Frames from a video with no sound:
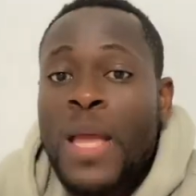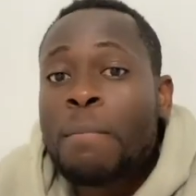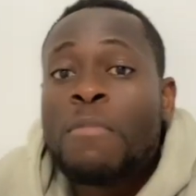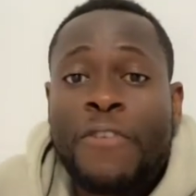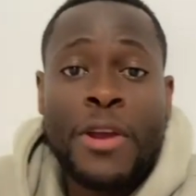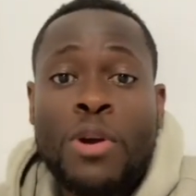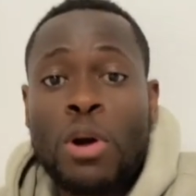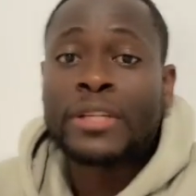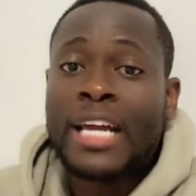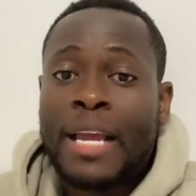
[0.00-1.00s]
Before you
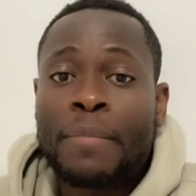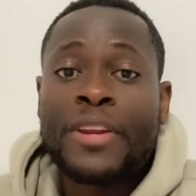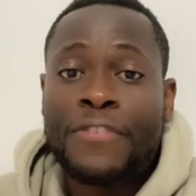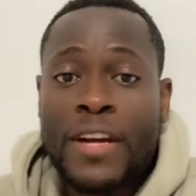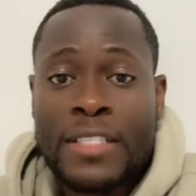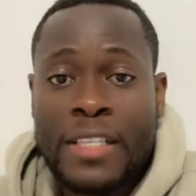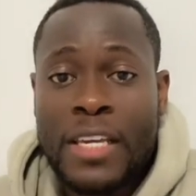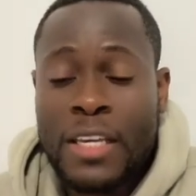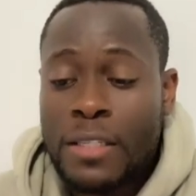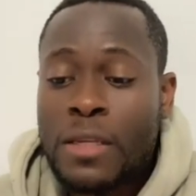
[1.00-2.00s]
contact me, the first thing
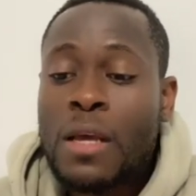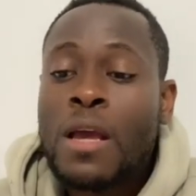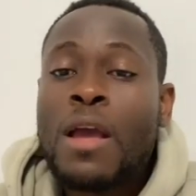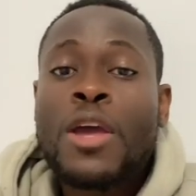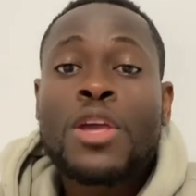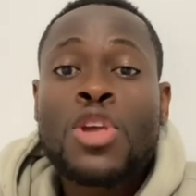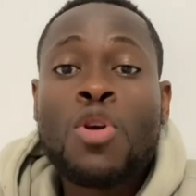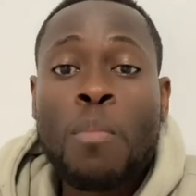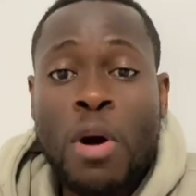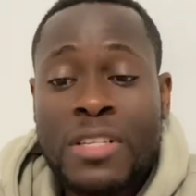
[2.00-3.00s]
is
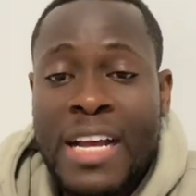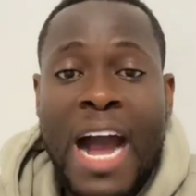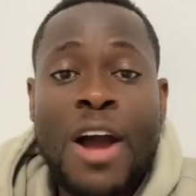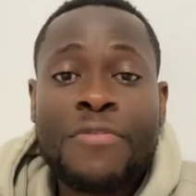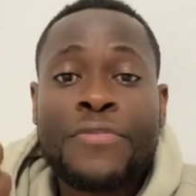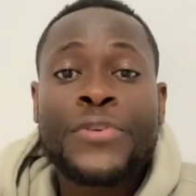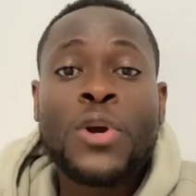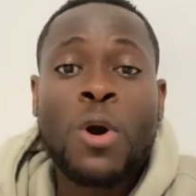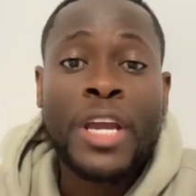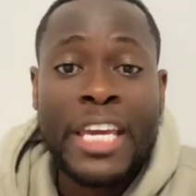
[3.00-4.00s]
you must have
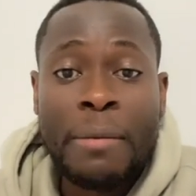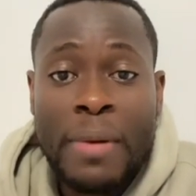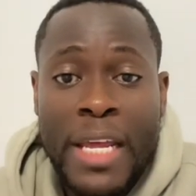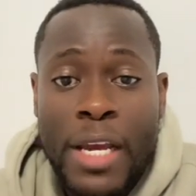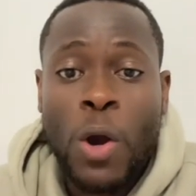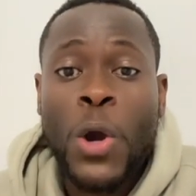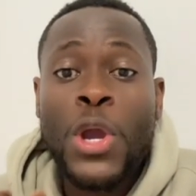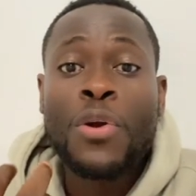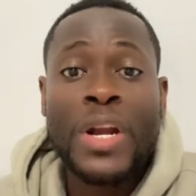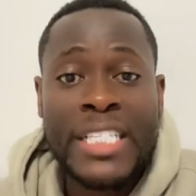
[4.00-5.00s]
your Kimlik or
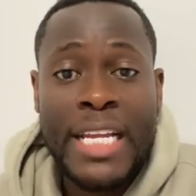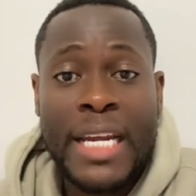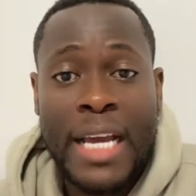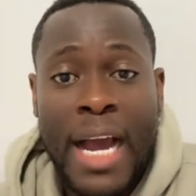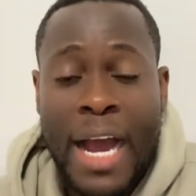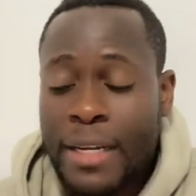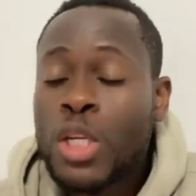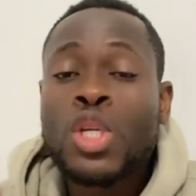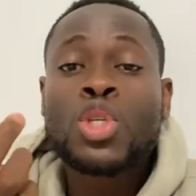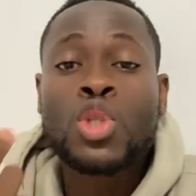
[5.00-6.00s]
your resident card,
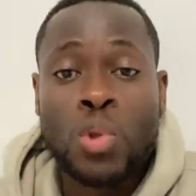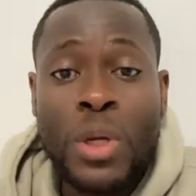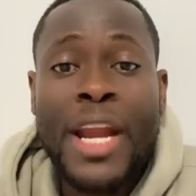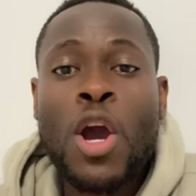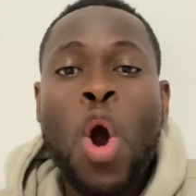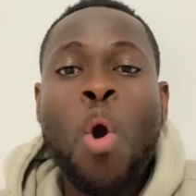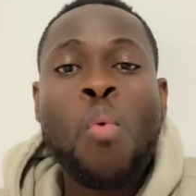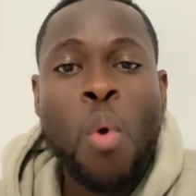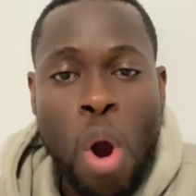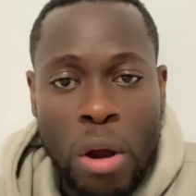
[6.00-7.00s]
student or
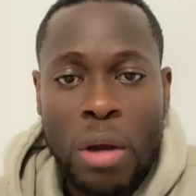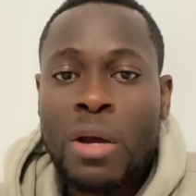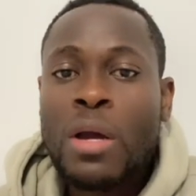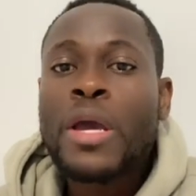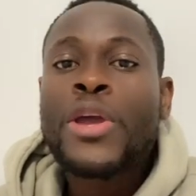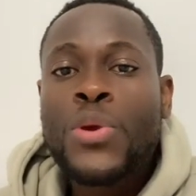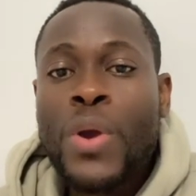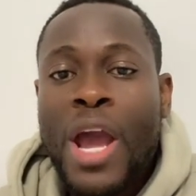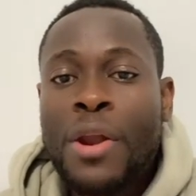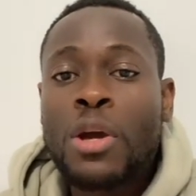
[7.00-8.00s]
work. You
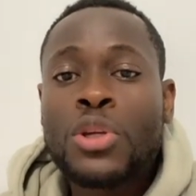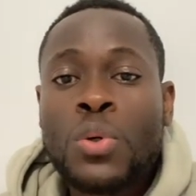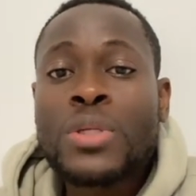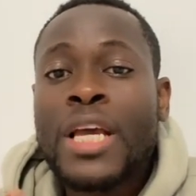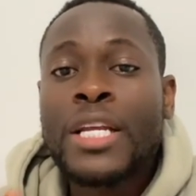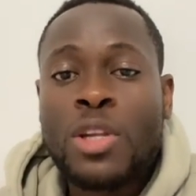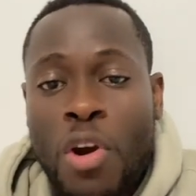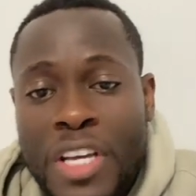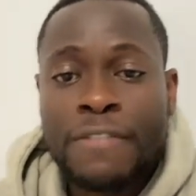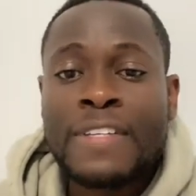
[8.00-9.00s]
cannot use a
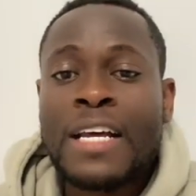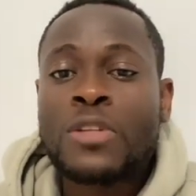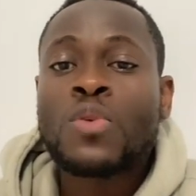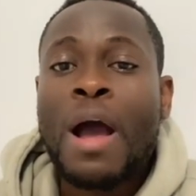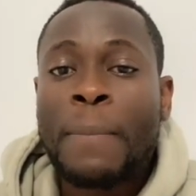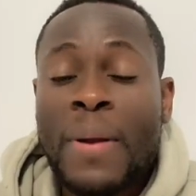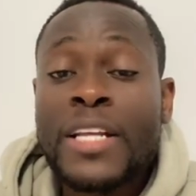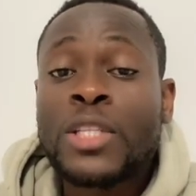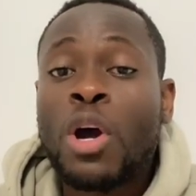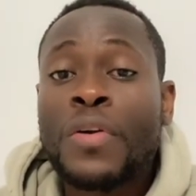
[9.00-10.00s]
tourist visa a
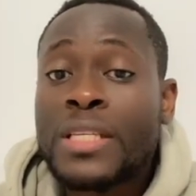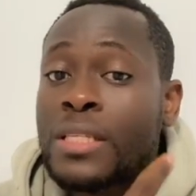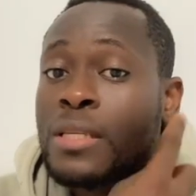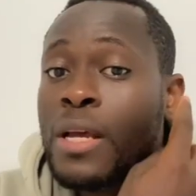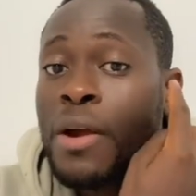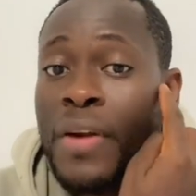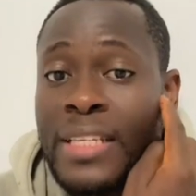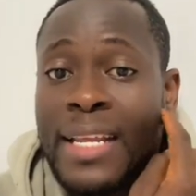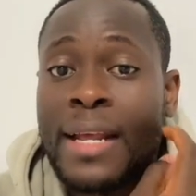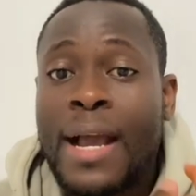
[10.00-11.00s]
tourist
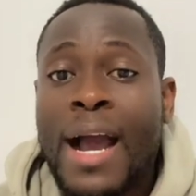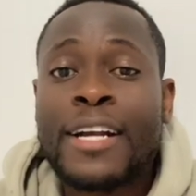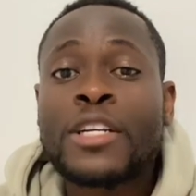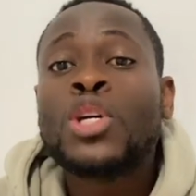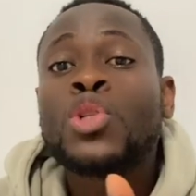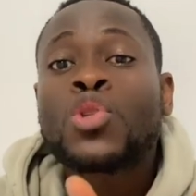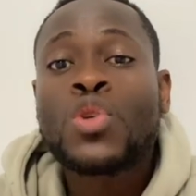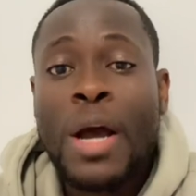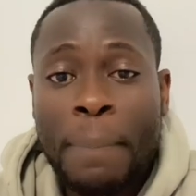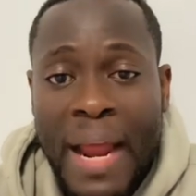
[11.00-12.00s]
resident card
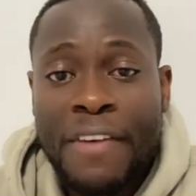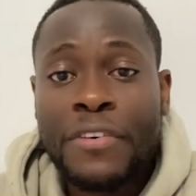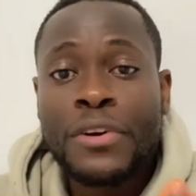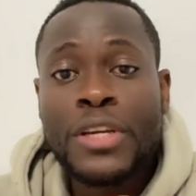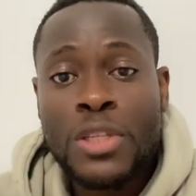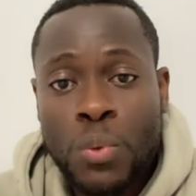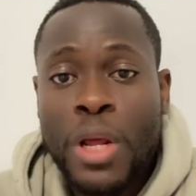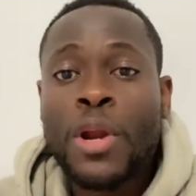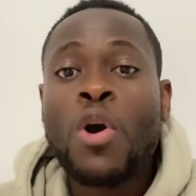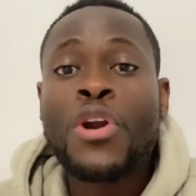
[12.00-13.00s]
to apply for a
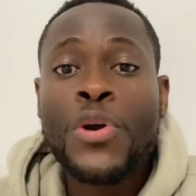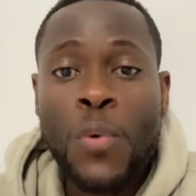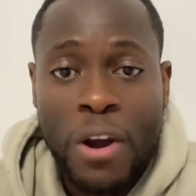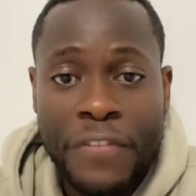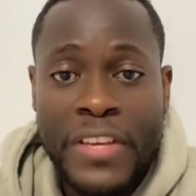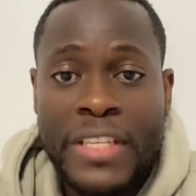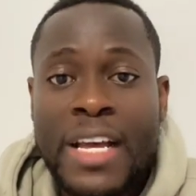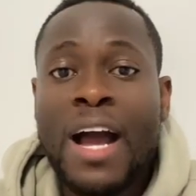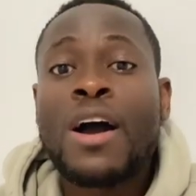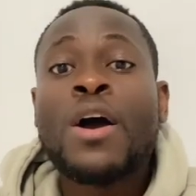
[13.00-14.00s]
student or a work
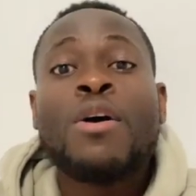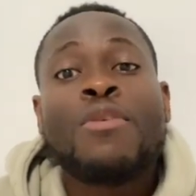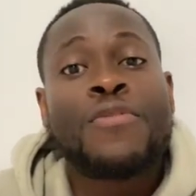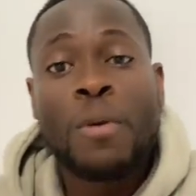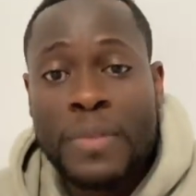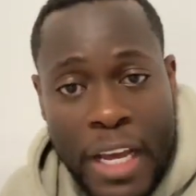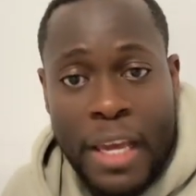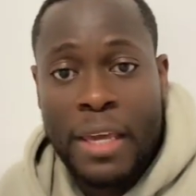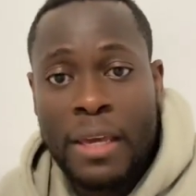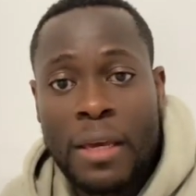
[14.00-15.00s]
visa from
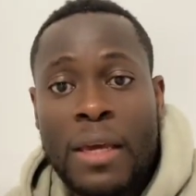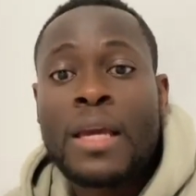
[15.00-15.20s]
Turkey.